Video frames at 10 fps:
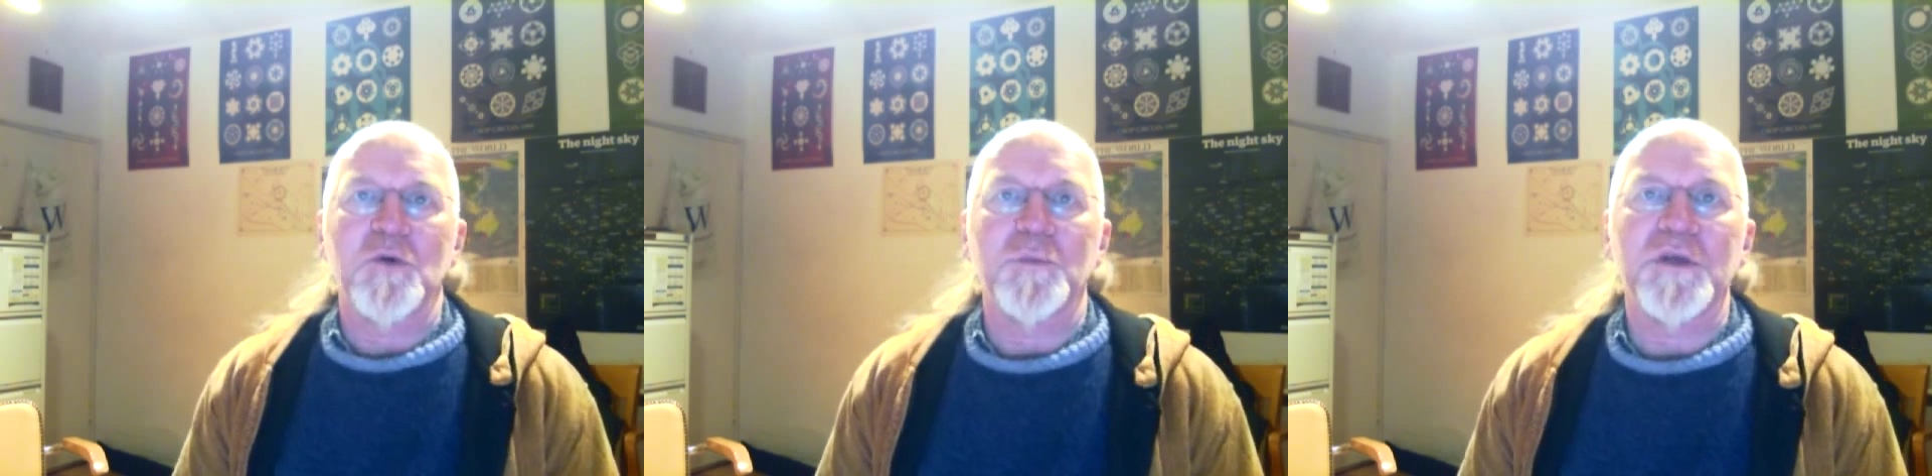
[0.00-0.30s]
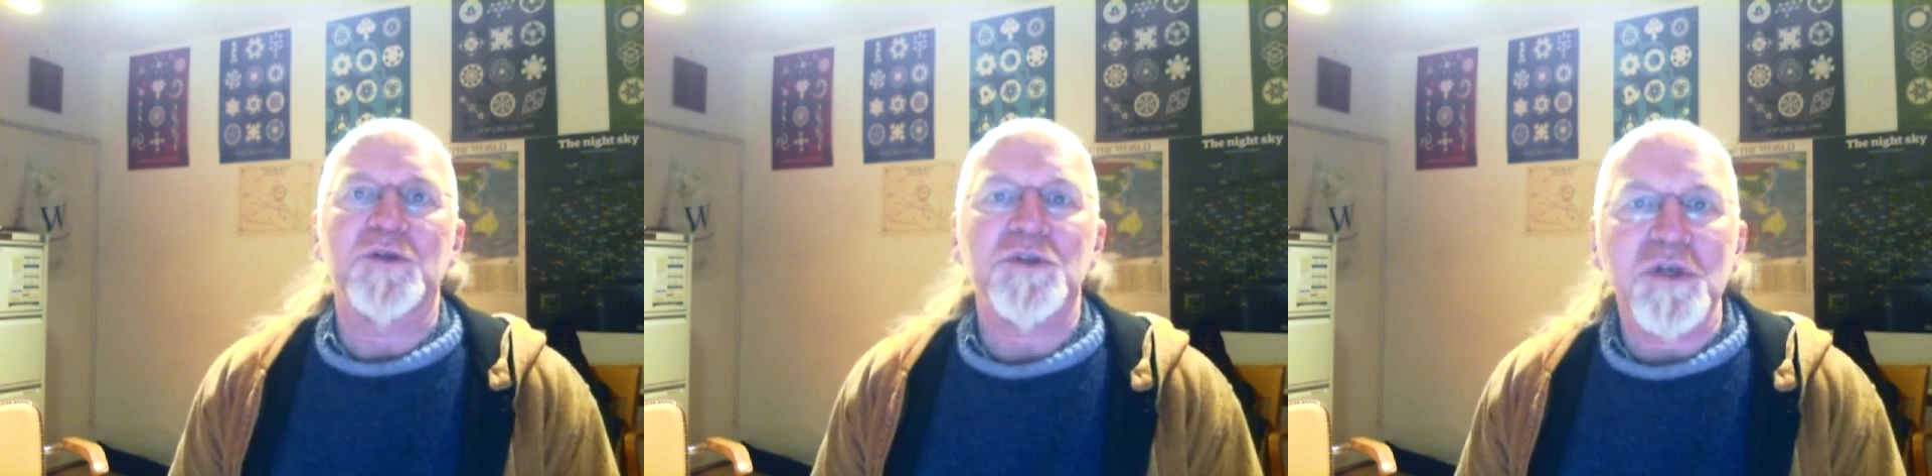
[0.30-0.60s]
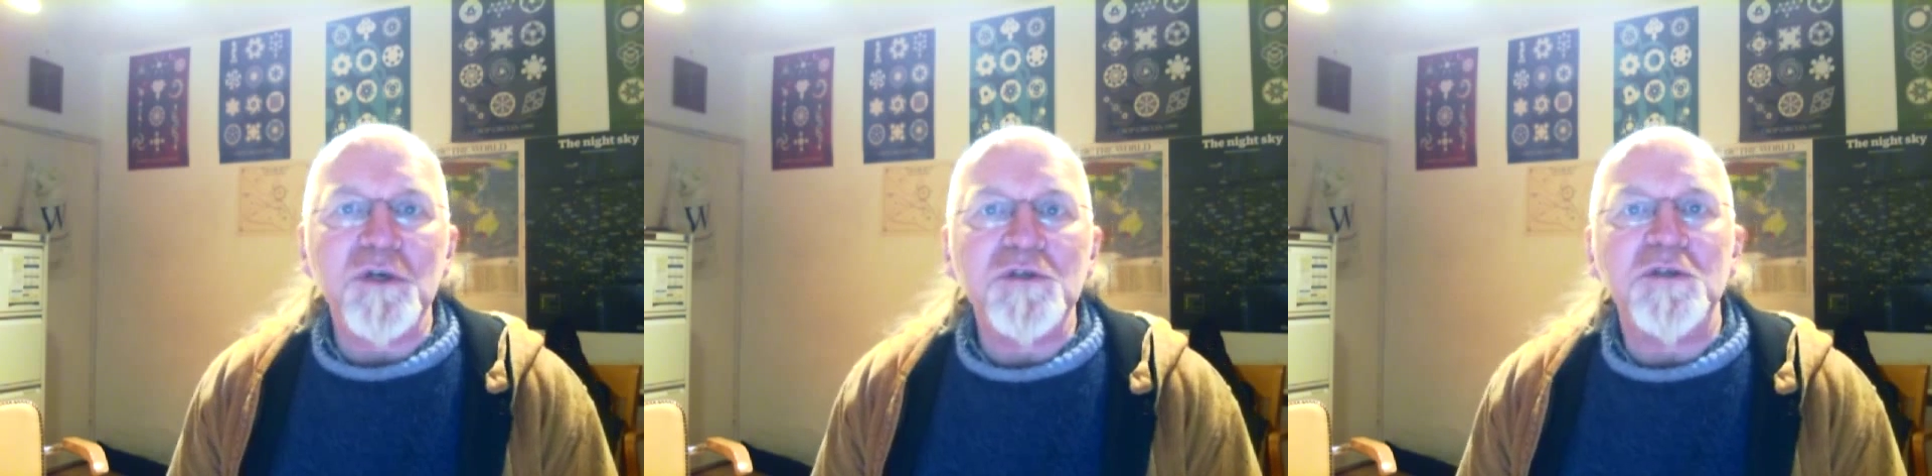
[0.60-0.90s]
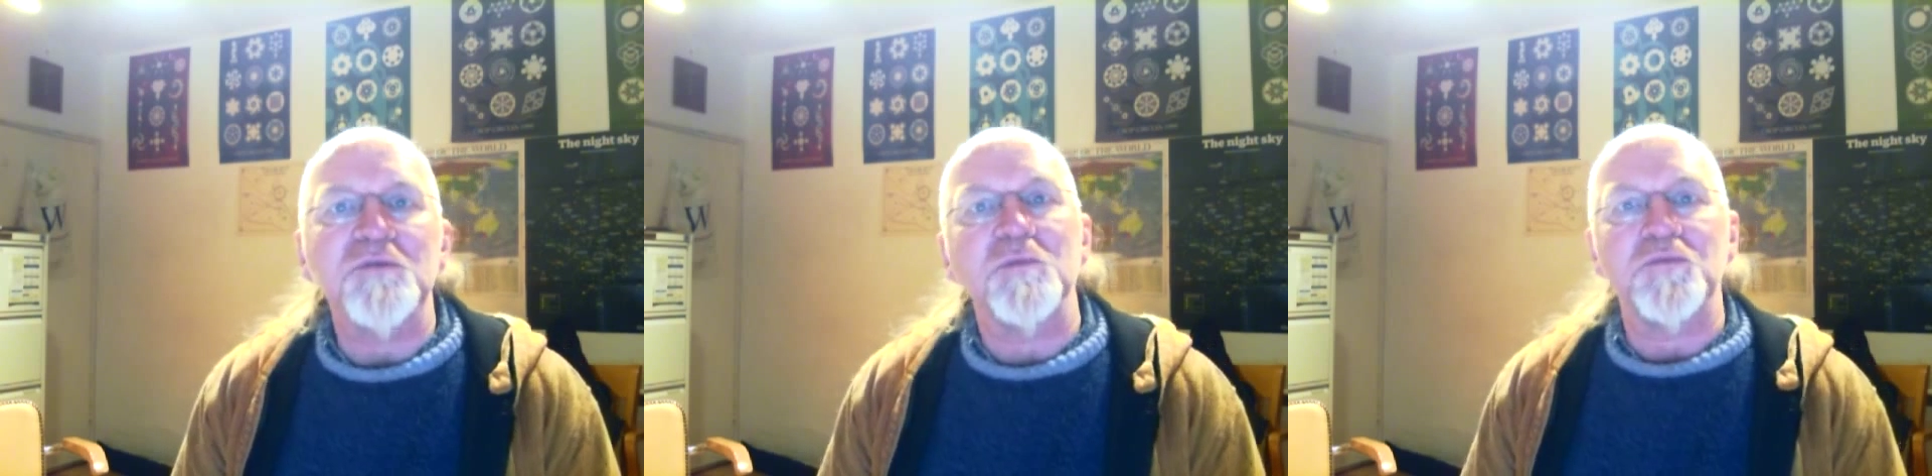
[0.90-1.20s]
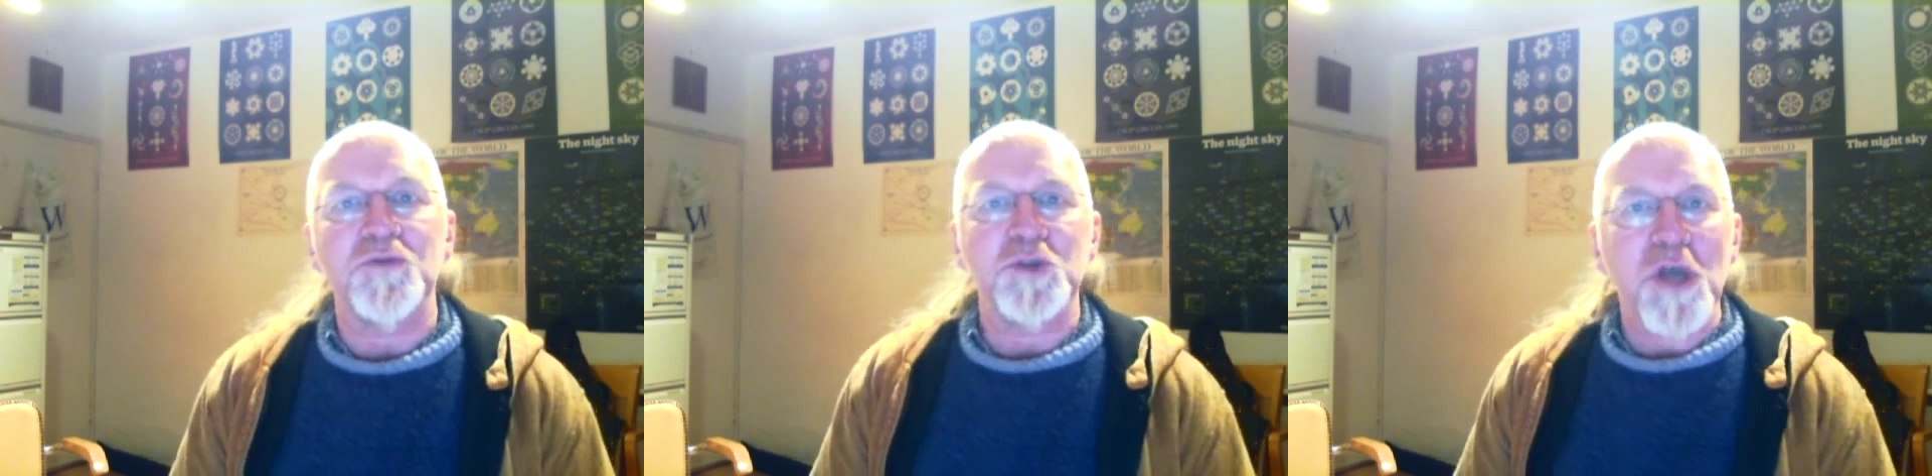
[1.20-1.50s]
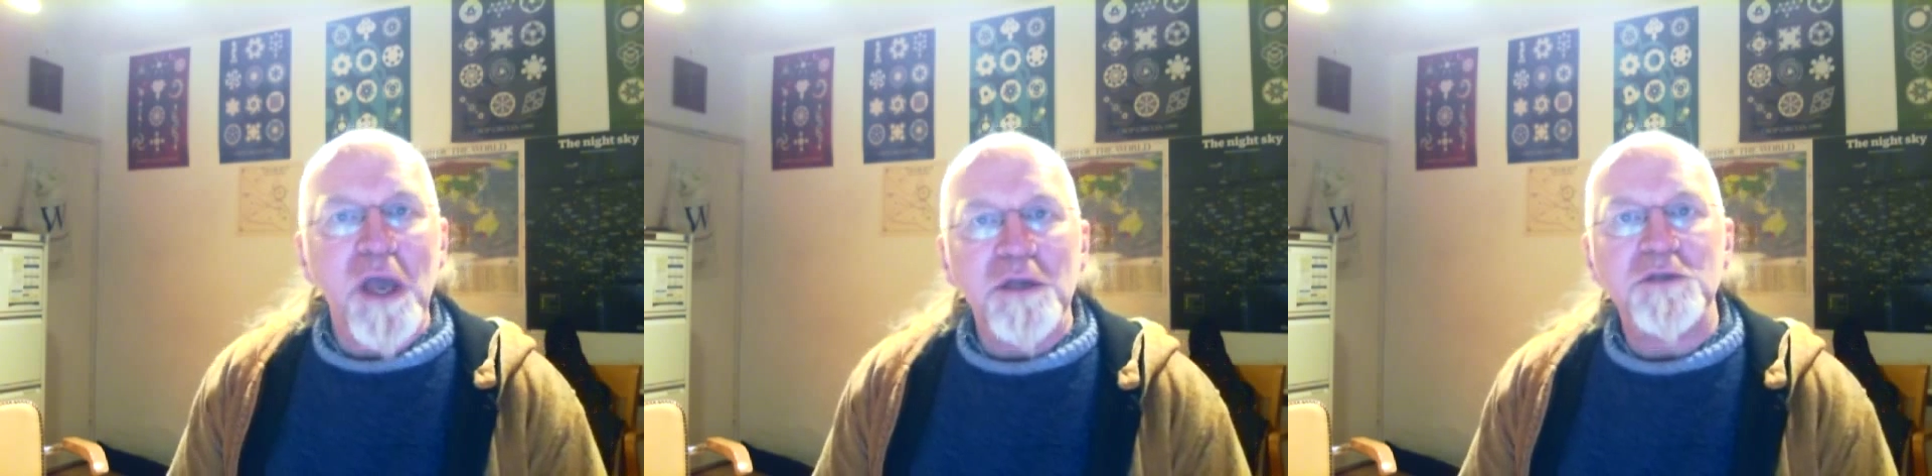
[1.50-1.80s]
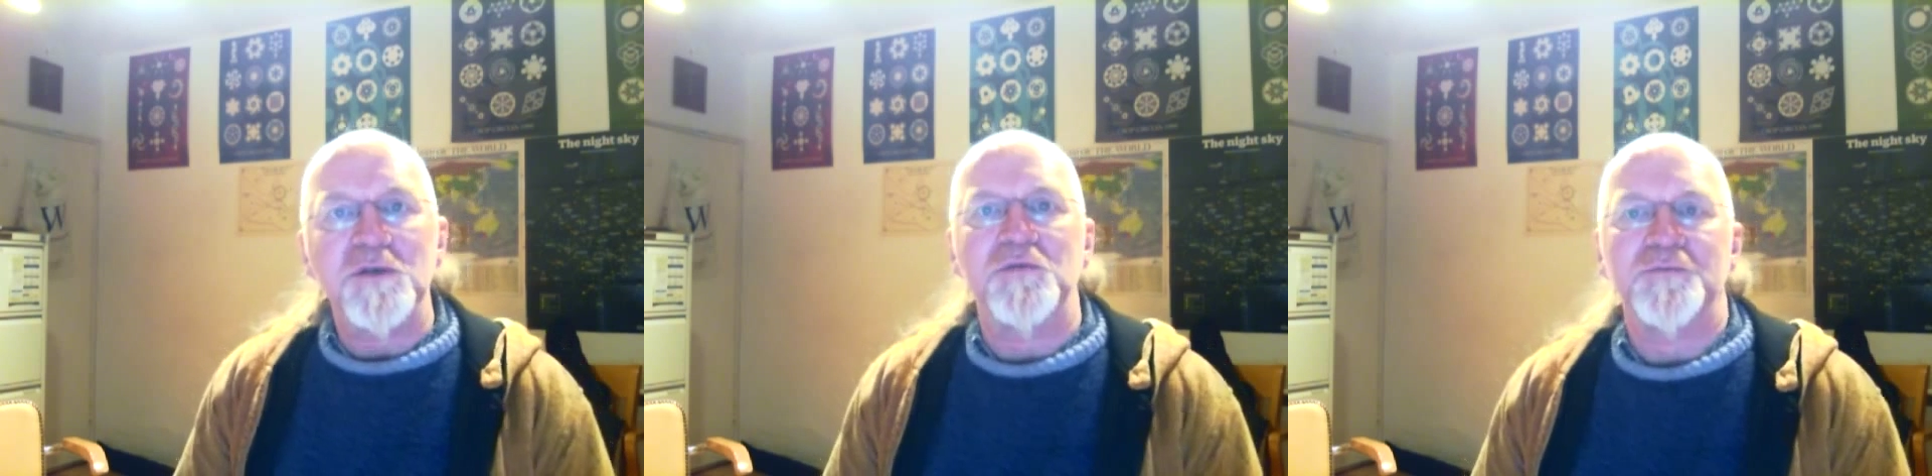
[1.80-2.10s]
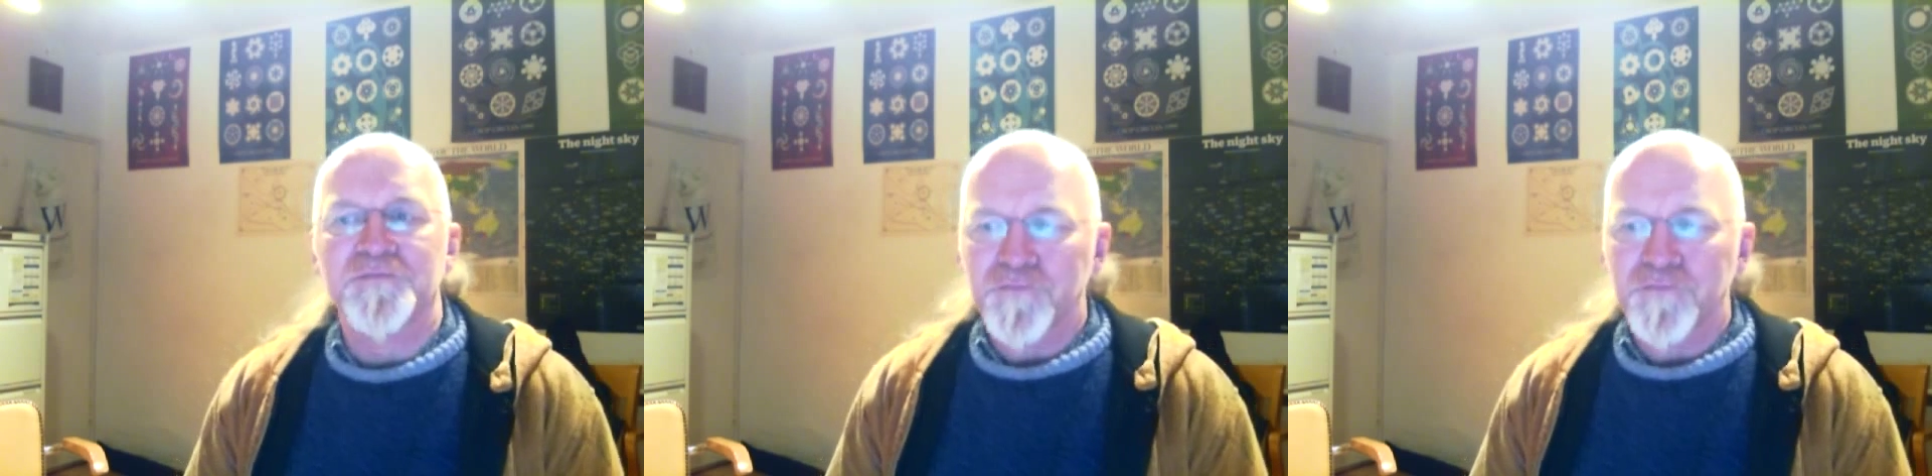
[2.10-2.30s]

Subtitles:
It will be assertive and projective,